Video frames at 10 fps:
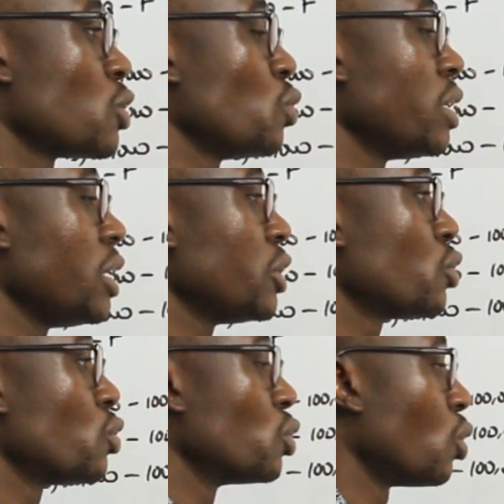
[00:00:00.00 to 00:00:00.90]
you need to
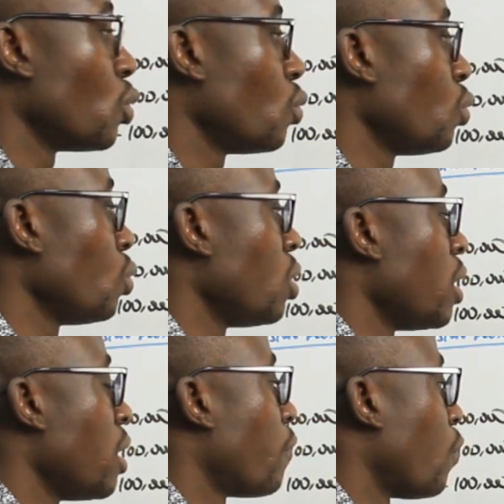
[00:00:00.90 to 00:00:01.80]
know
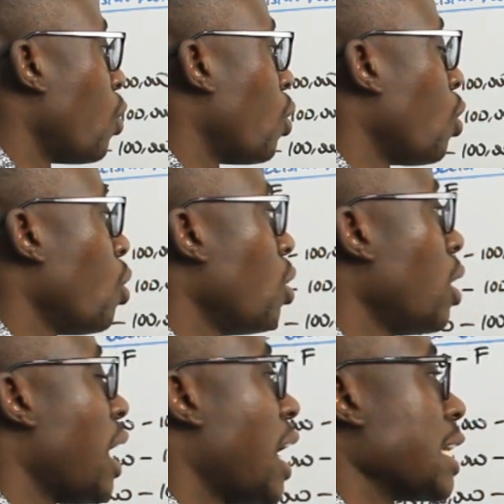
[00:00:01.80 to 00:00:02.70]
for
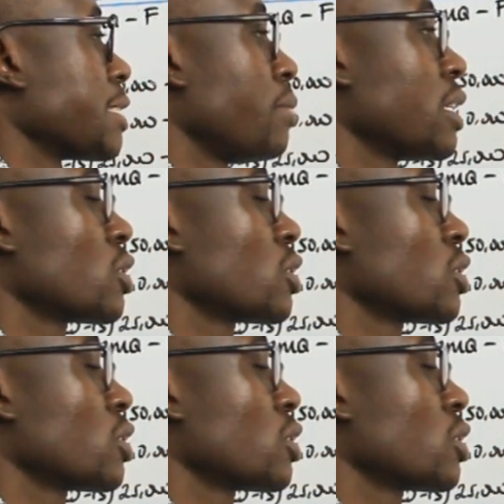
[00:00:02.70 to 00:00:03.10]
aspect